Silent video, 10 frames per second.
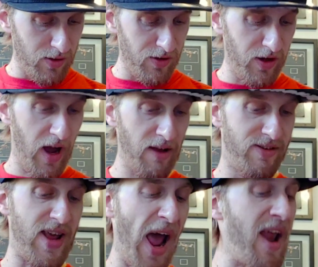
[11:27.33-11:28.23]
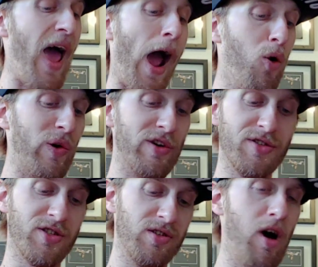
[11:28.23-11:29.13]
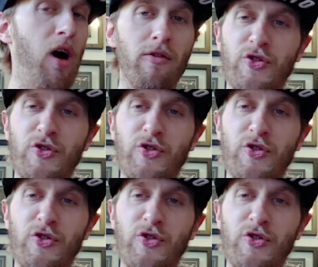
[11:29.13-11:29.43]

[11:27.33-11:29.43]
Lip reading: You got 10 hours of